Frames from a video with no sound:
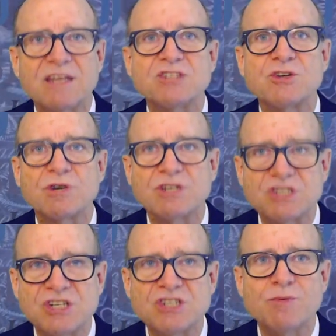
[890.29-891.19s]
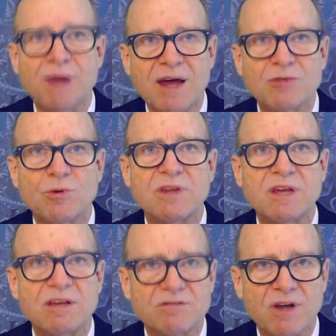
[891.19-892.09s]
Is there a decision pathway they
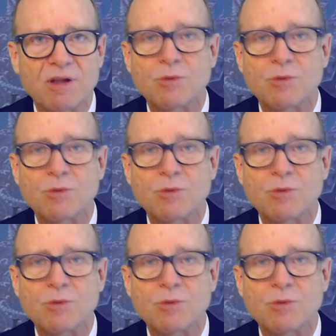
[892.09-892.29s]
can follow?